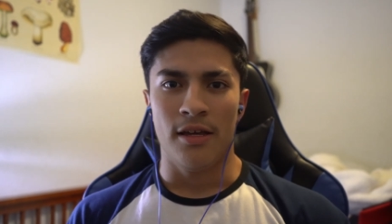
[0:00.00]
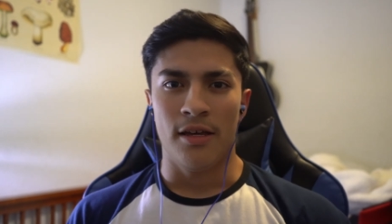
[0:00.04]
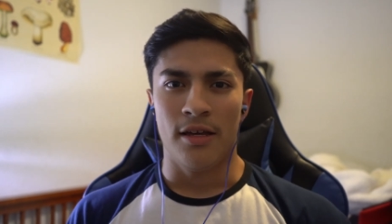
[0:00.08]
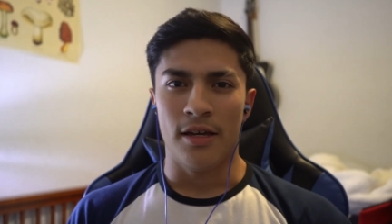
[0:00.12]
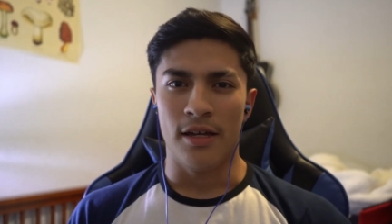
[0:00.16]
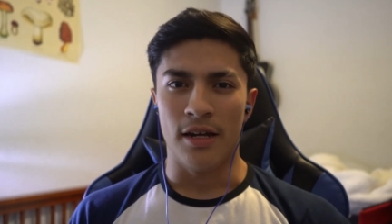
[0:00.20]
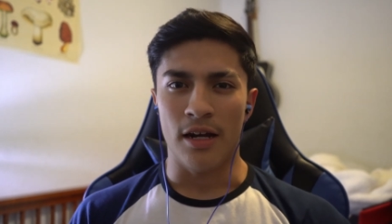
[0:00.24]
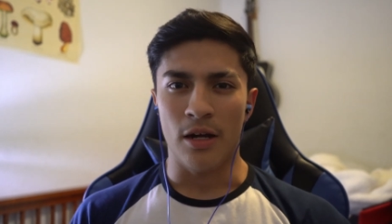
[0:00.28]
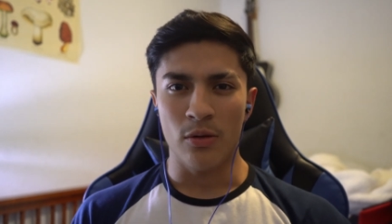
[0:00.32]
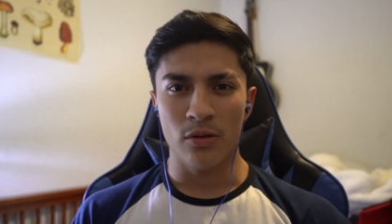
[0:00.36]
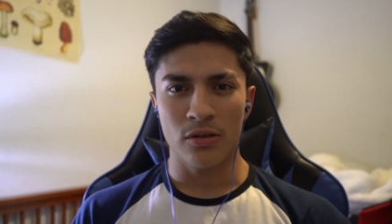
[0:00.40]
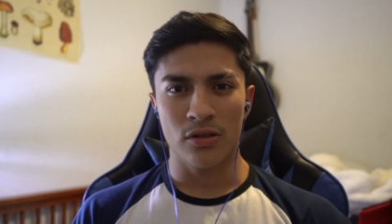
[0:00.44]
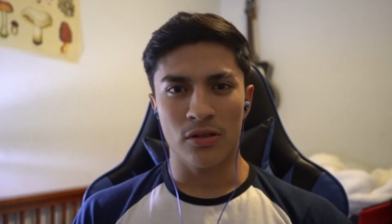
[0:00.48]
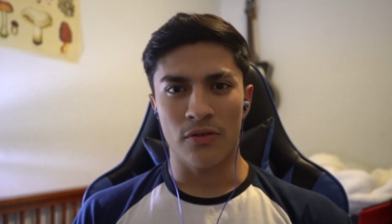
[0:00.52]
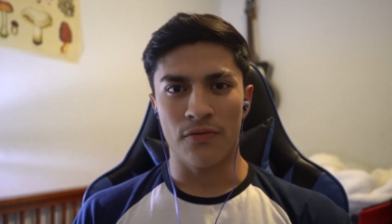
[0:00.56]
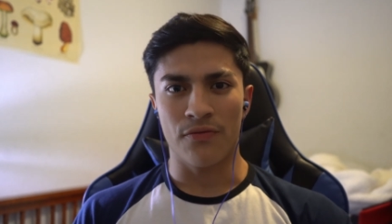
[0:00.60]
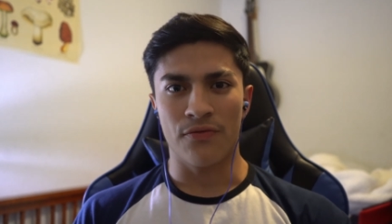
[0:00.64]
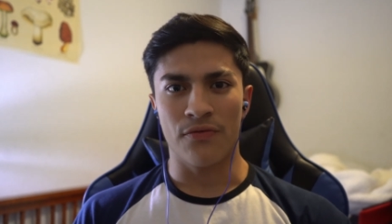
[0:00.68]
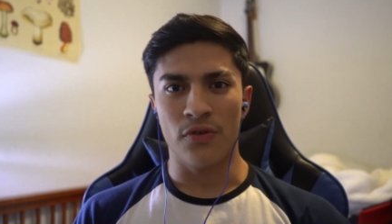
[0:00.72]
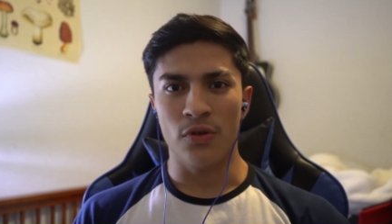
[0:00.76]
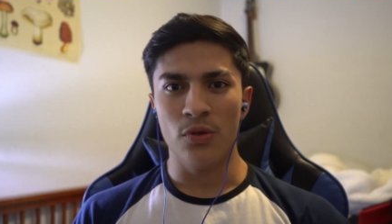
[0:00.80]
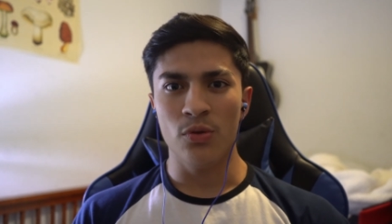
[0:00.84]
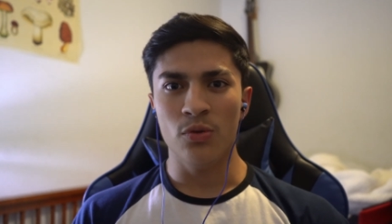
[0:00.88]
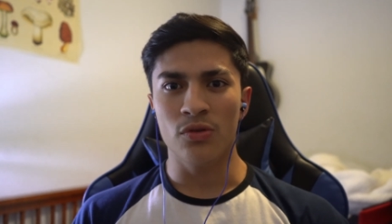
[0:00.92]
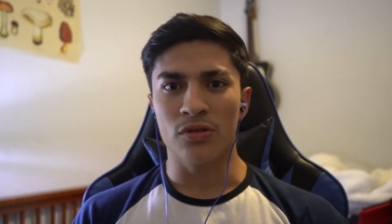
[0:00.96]
And I was
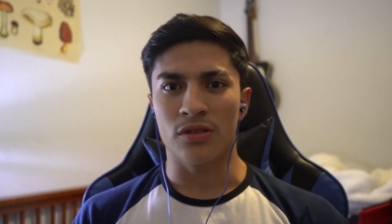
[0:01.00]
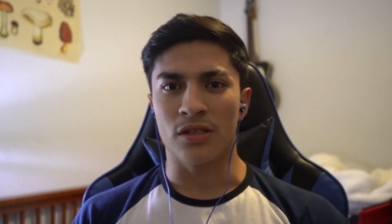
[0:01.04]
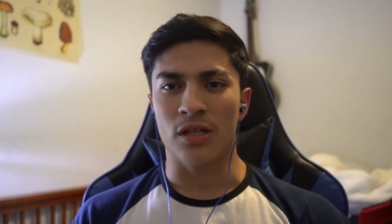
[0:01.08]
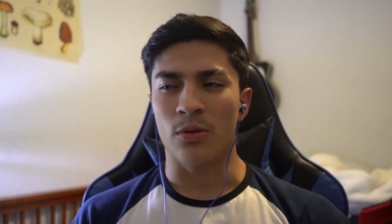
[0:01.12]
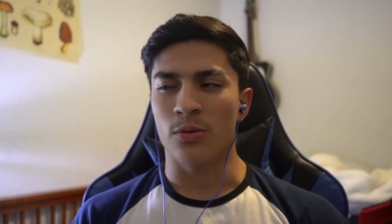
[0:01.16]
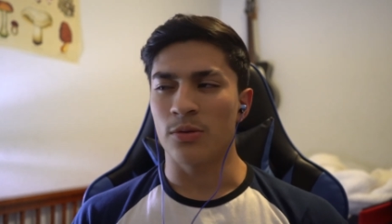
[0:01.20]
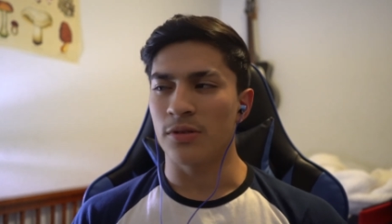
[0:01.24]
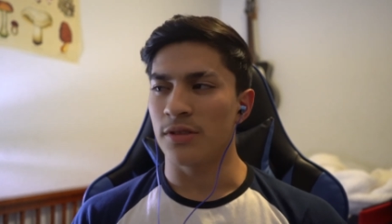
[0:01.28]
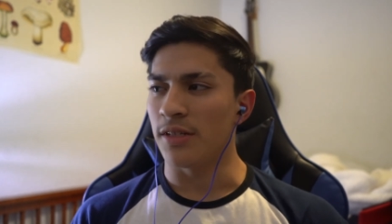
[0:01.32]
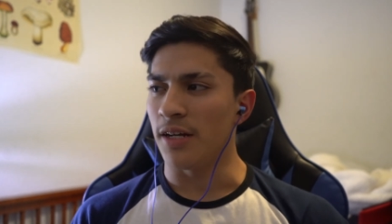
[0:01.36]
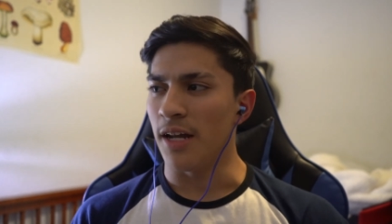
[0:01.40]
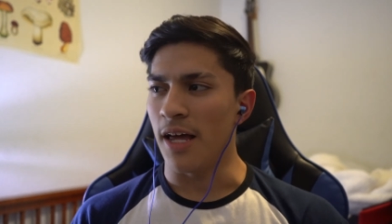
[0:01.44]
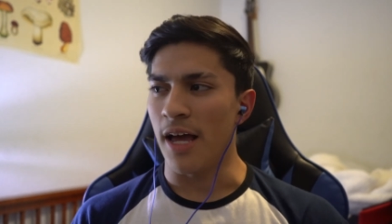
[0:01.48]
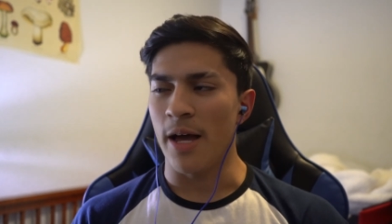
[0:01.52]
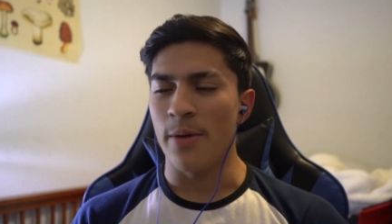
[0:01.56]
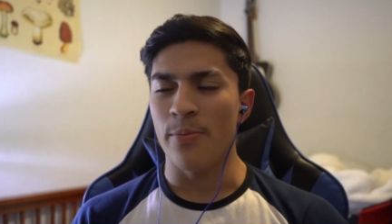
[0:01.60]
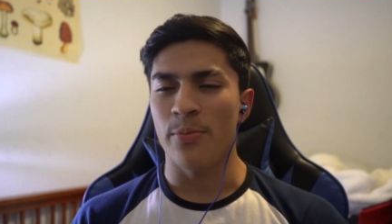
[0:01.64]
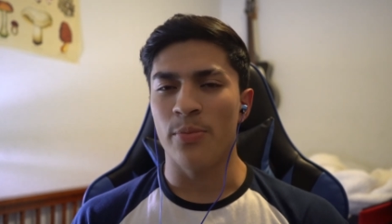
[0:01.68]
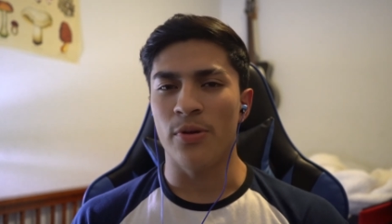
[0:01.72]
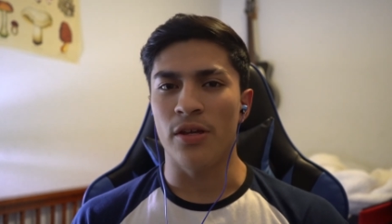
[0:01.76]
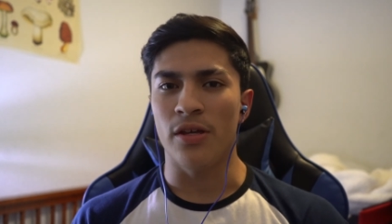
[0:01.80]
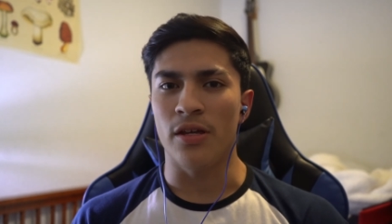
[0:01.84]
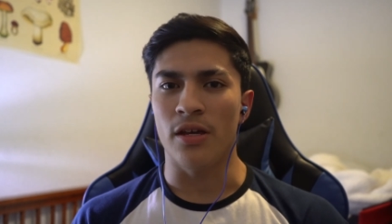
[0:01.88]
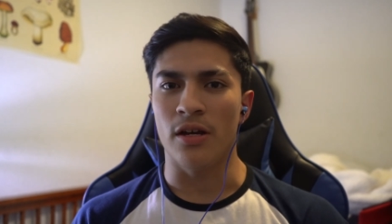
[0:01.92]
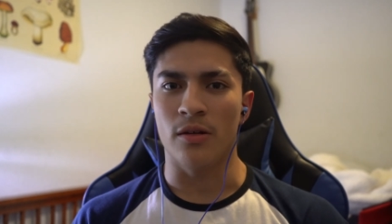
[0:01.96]
confused. I wasn't
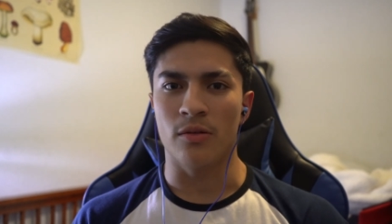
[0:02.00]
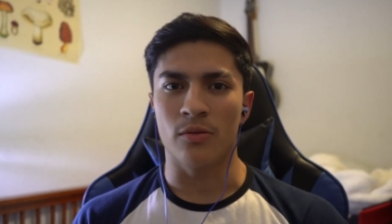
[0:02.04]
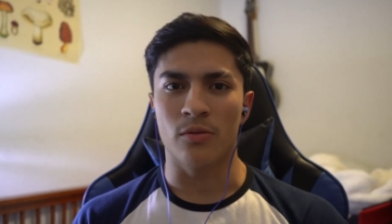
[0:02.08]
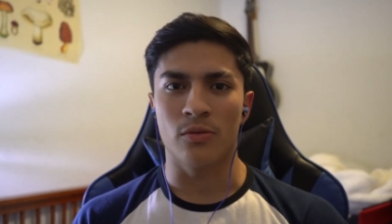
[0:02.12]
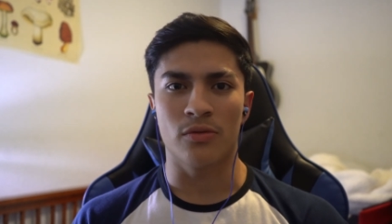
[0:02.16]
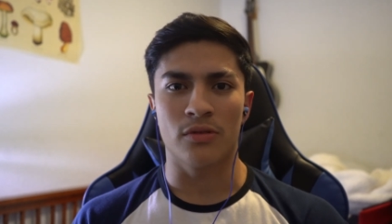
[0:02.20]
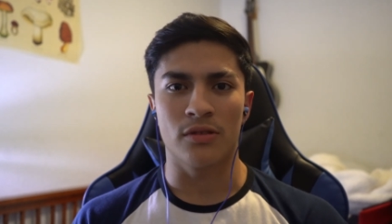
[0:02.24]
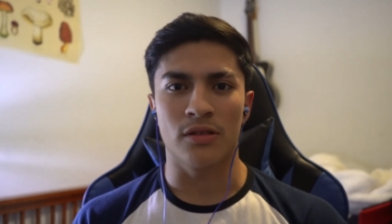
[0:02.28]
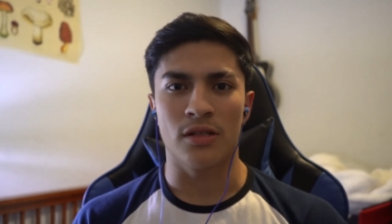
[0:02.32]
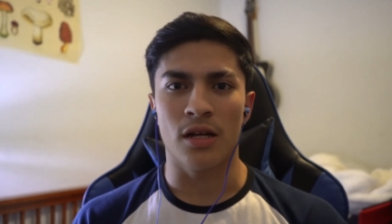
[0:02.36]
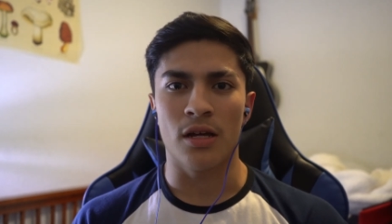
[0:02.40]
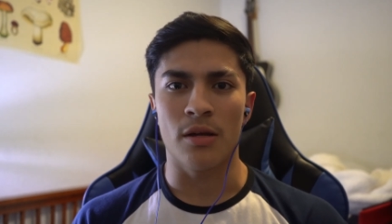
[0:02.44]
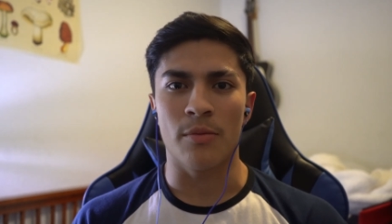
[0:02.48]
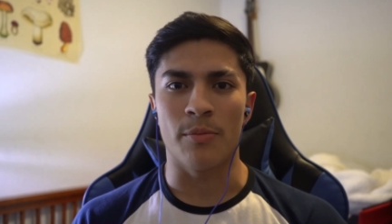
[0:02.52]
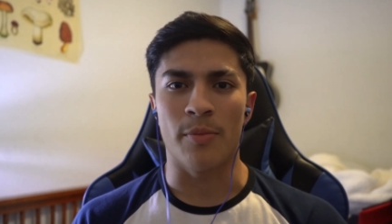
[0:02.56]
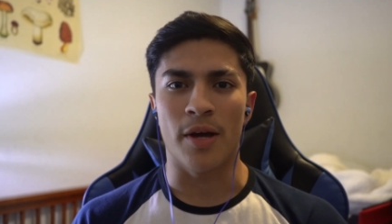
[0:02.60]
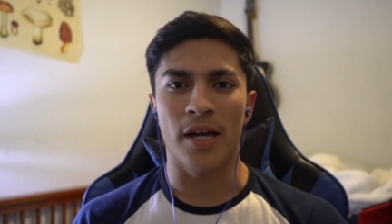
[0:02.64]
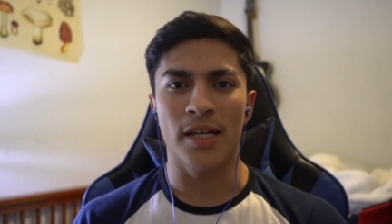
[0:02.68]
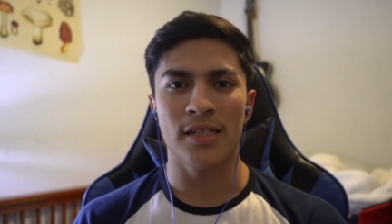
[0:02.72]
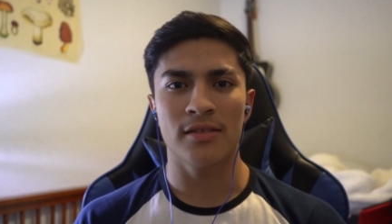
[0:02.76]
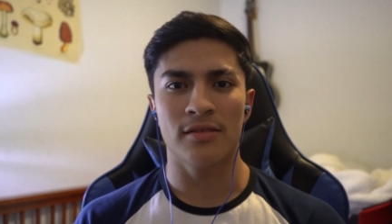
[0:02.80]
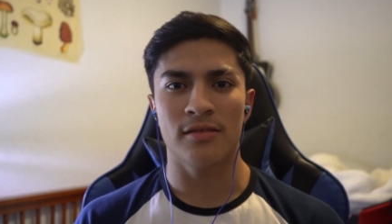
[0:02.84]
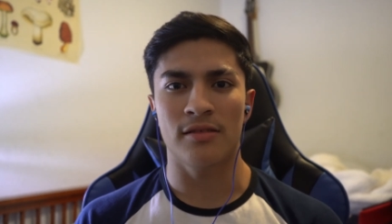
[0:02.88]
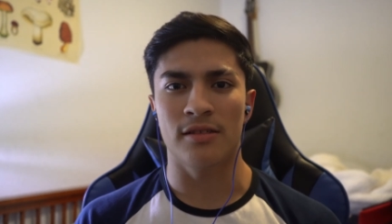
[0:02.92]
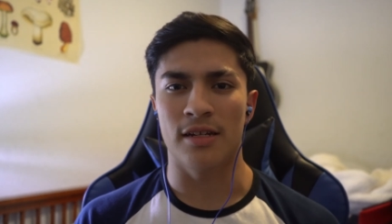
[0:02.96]
happy. I was not
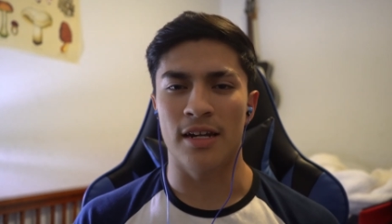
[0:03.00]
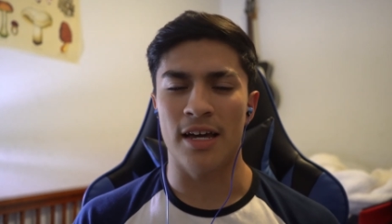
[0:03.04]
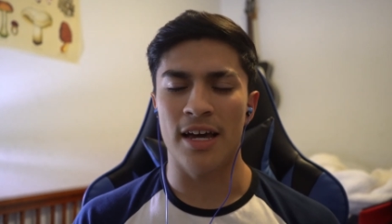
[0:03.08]
masculine.